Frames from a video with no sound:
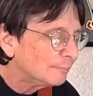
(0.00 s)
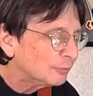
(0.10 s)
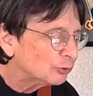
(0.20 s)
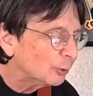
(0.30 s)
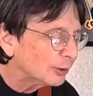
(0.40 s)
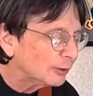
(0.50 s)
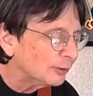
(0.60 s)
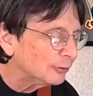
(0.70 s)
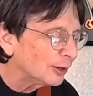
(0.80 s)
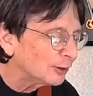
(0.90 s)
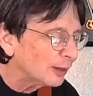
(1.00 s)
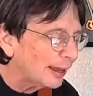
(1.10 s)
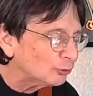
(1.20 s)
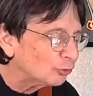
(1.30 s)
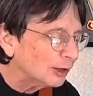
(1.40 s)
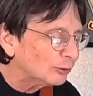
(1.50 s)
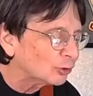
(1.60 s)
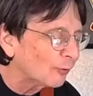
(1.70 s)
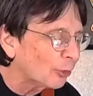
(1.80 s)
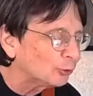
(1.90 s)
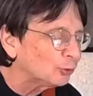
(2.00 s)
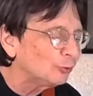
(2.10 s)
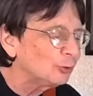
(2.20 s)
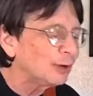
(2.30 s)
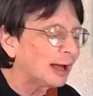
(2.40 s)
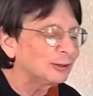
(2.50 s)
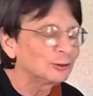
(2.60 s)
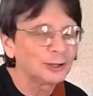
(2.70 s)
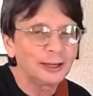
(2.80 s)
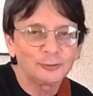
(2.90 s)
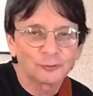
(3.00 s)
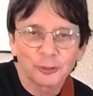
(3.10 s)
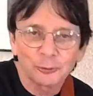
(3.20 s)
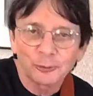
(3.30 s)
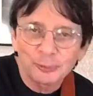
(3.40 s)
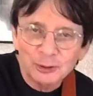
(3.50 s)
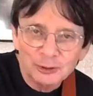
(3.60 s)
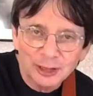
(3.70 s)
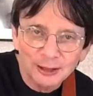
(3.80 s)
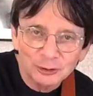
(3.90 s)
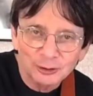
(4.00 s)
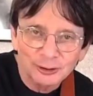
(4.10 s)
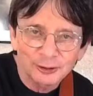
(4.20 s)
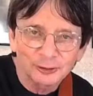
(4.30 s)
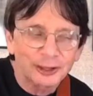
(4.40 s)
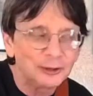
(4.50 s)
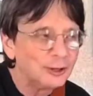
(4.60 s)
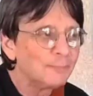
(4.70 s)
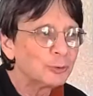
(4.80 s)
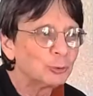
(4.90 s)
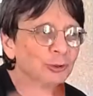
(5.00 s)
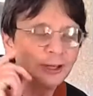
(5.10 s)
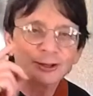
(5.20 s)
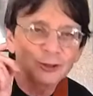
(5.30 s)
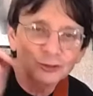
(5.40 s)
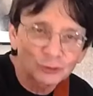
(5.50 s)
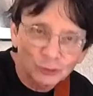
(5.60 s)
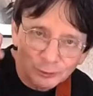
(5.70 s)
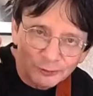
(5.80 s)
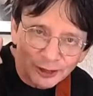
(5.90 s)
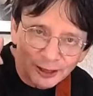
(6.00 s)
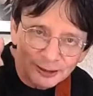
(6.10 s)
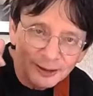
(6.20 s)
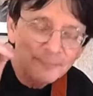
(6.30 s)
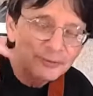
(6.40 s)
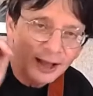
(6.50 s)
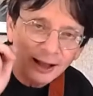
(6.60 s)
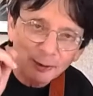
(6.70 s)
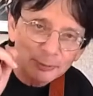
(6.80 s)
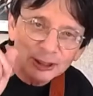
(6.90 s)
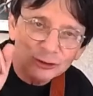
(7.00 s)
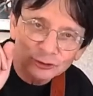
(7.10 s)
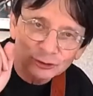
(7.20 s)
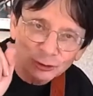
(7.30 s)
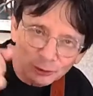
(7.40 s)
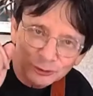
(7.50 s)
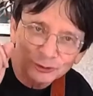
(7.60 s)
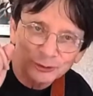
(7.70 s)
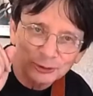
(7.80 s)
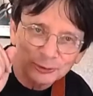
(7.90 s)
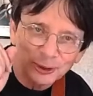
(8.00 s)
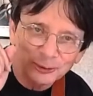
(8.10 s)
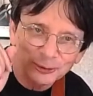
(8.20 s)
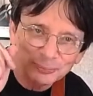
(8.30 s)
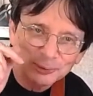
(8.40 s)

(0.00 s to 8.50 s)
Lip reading: So a last thing. So those of you who got here late, for the women who got here late, we're taking a survey. How many skirts do you own?